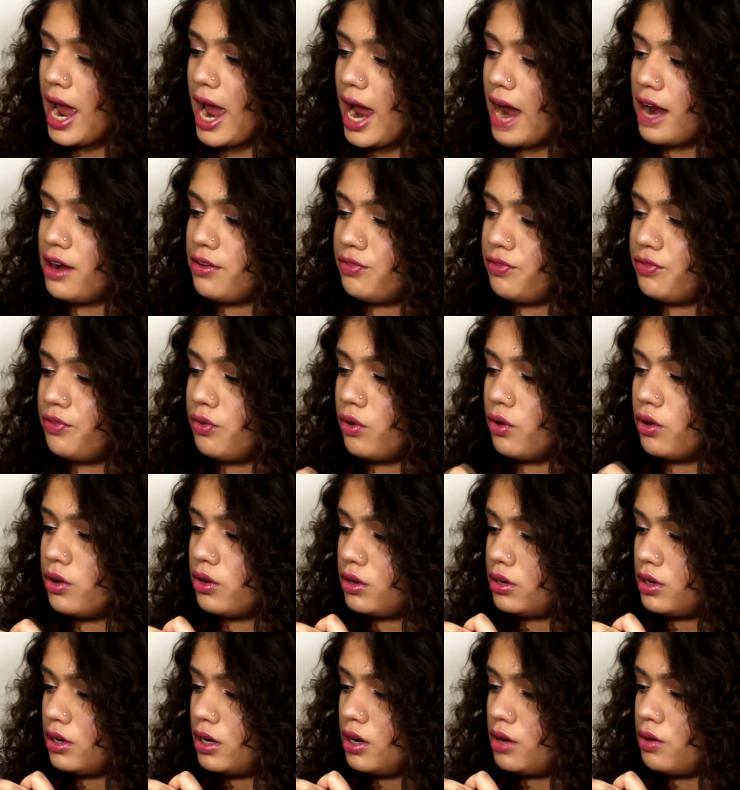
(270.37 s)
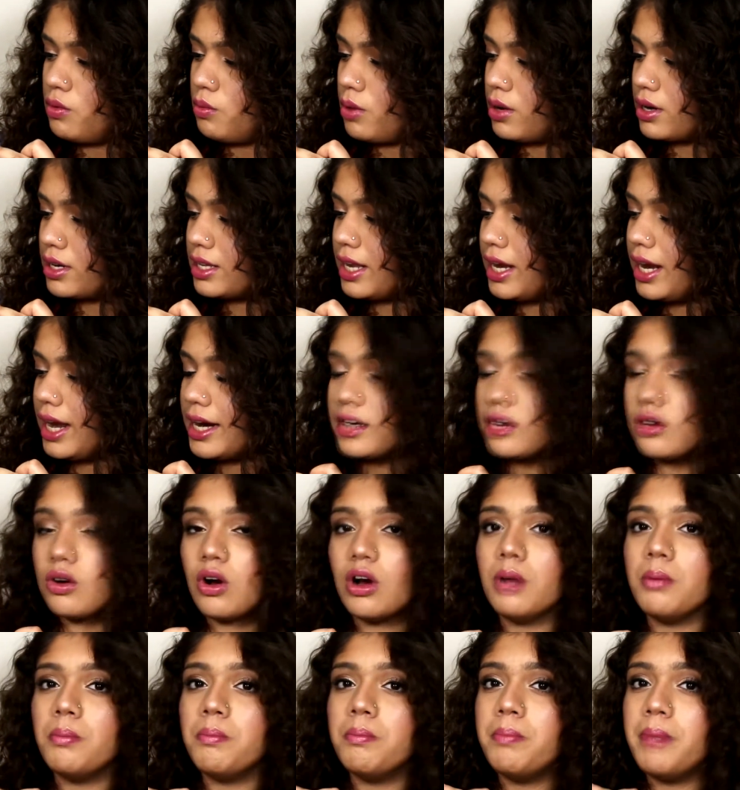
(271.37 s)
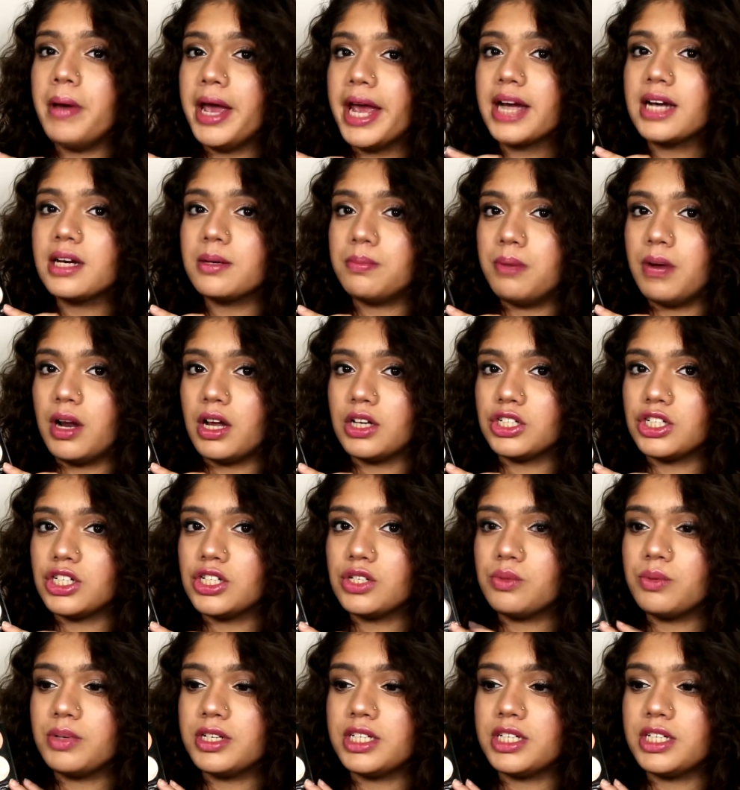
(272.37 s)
and 4 what they like to call baked blushes,